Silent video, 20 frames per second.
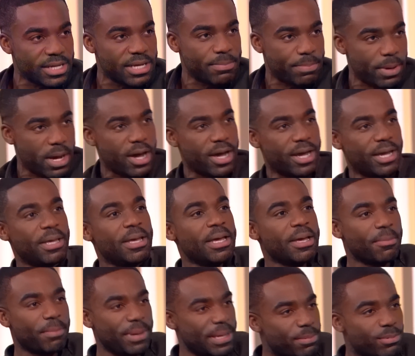nearby,
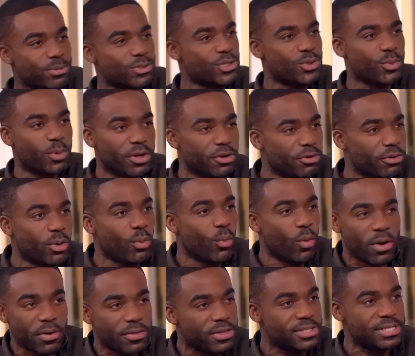people just yeah. wondering
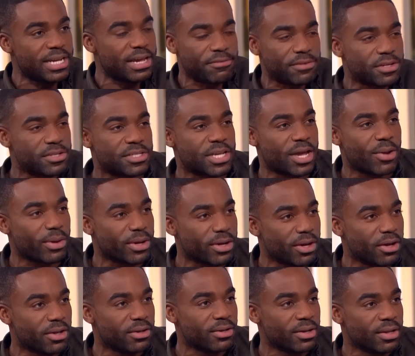what the devil is going
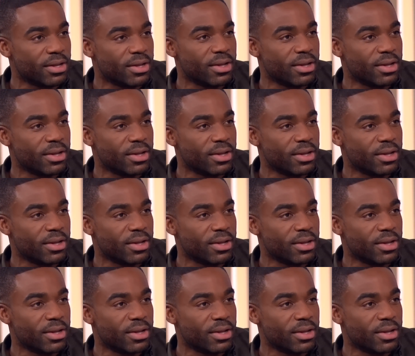on.